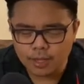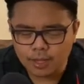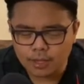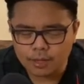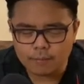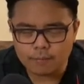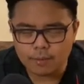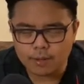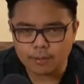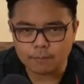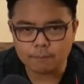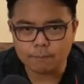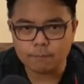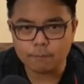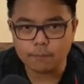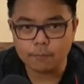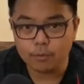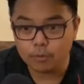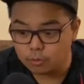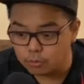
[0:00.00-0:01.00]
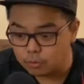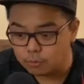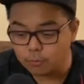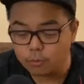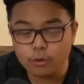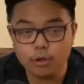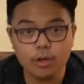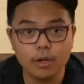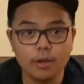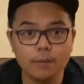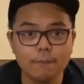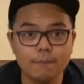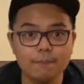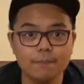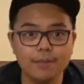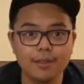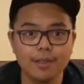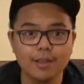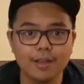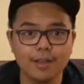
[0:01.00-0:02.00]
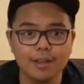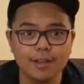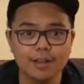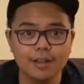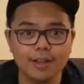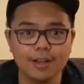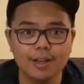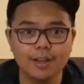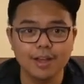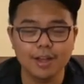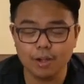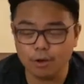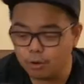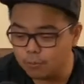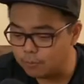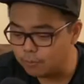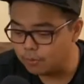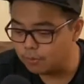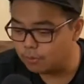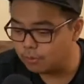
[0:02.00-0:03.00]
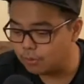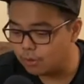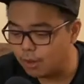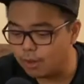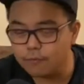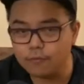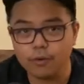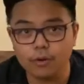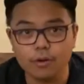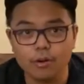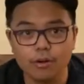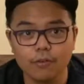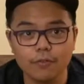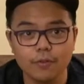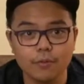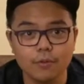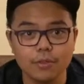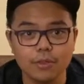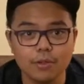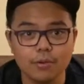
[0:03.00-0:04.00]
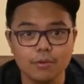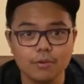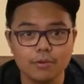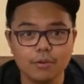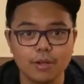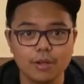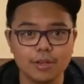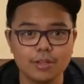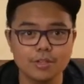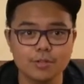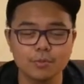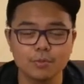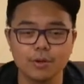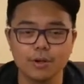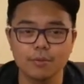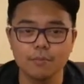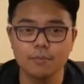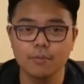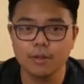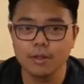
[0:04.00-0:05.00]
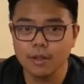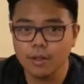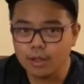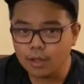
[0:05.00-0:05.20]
Amen. Well, good morning, and I hope you have your coffee with you and it's warm.